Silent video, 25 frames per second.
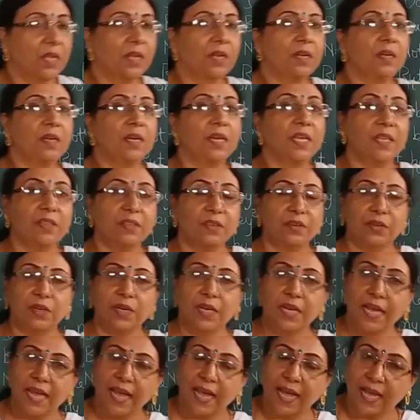
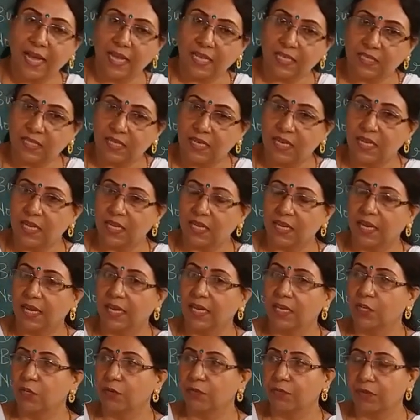neither he has any
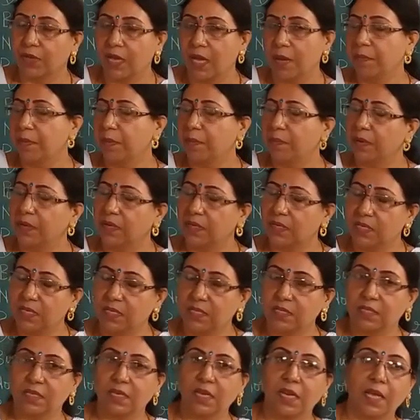kind of
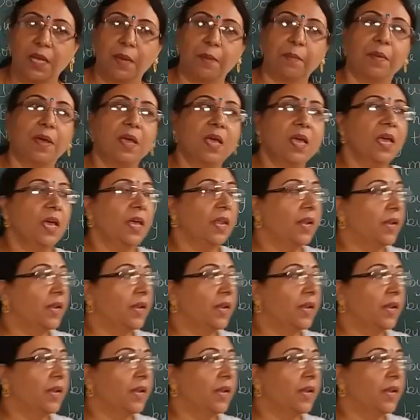capabilities in him,